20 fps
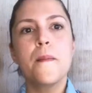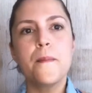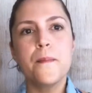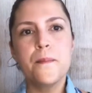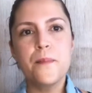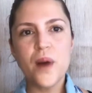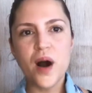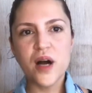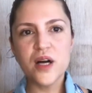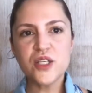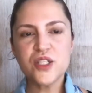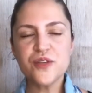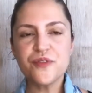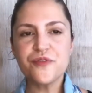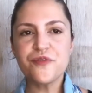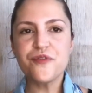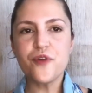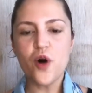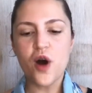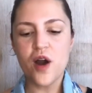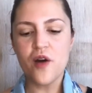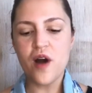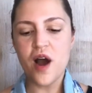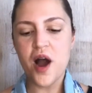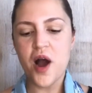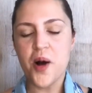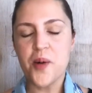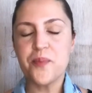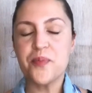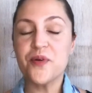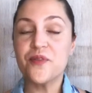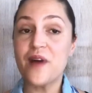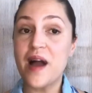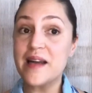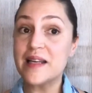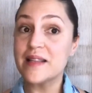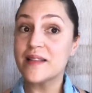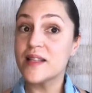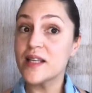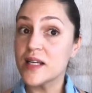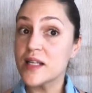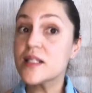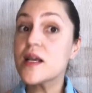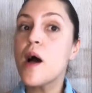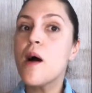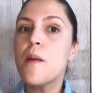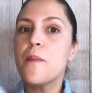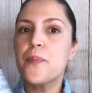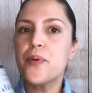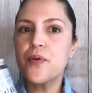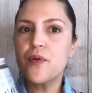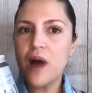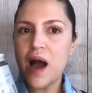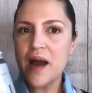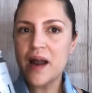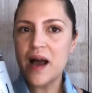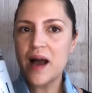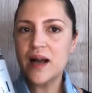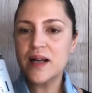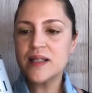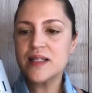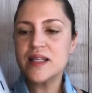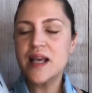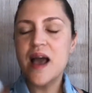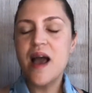much for uh, providing these products